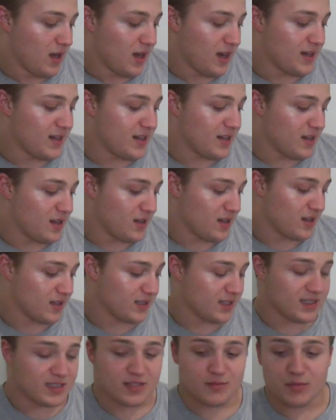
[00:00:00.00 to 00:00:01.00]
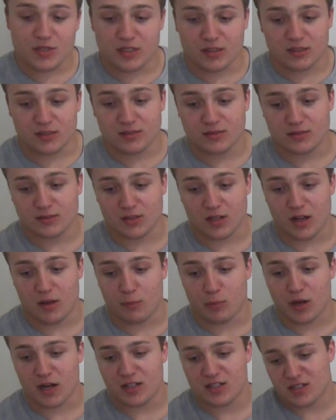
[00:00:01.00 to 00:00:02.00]
I need a decent meal. So
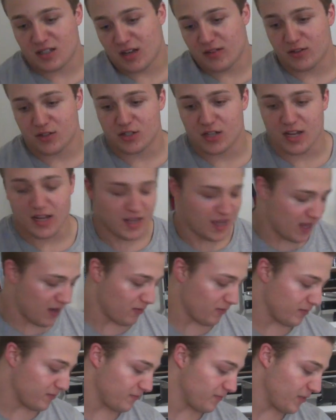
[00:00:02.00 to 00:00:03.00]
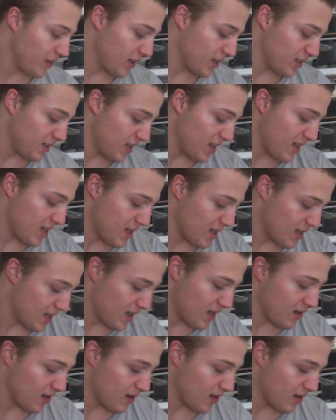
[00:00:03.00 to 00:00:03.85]
I'll probably just have a shake. Oh, fucking cat.